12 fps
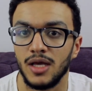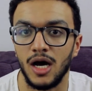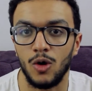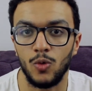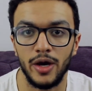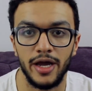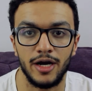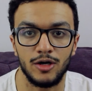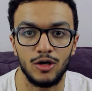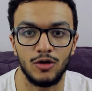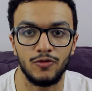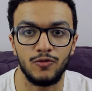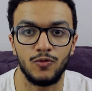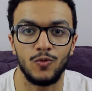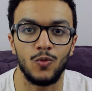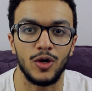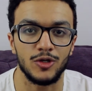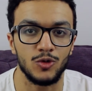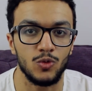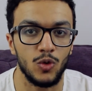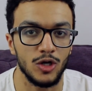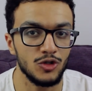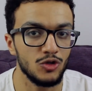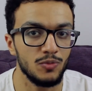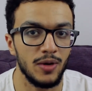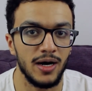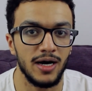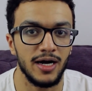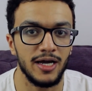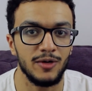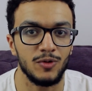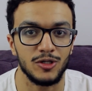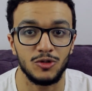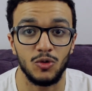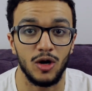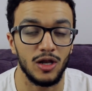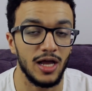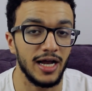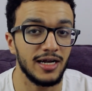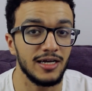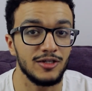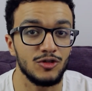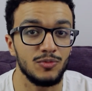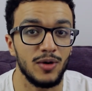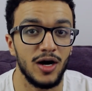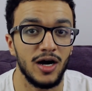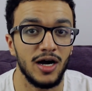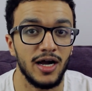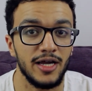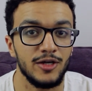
aware of what you want to buy, what you are likely to buy.